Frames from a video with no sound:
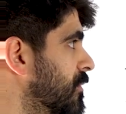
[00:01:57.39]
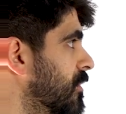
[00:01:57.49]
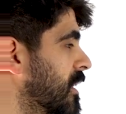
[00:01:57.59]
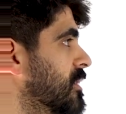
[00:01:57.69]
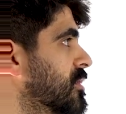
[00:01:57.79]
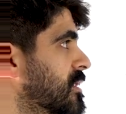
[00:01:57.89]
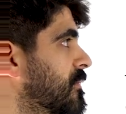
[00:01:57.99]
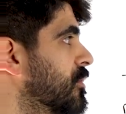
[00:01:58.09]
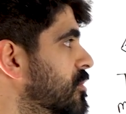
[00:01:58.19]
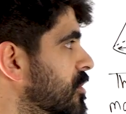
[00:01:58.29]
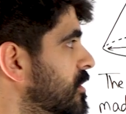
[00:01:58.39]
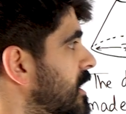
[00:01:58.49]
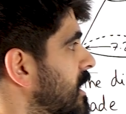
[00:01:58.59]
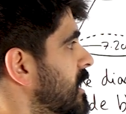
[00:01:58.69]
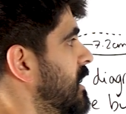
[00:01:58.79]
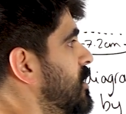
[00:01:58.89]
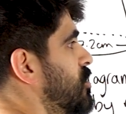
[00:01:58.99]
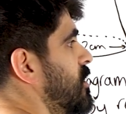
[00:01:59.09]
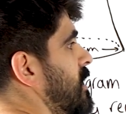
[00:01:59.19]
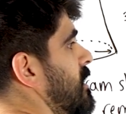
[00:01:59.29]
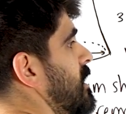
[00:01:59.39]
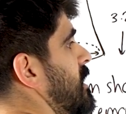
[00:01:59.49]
Okay, so let's focus on each thing